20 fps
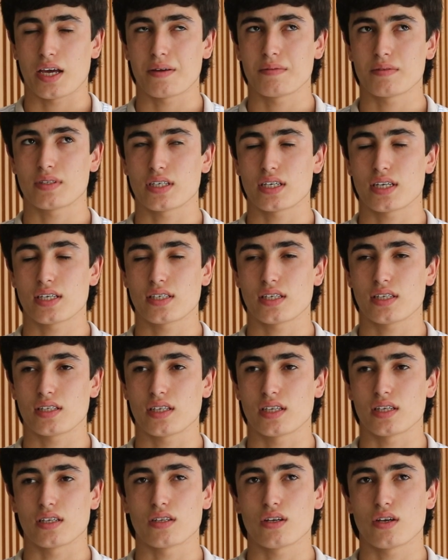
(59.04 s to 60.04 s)
I interested
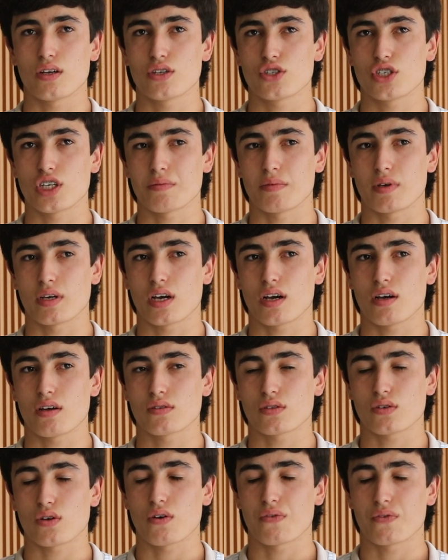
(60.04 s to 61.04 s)
in Indonesia
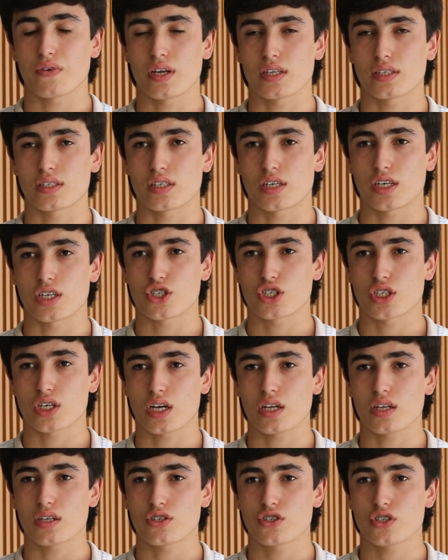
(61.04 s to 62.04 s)
because of its rich
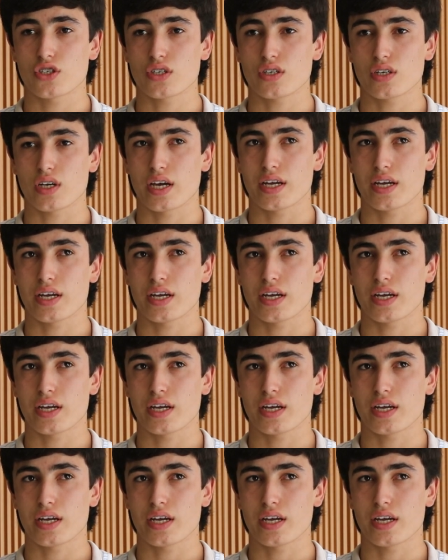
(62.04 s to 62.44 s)
culture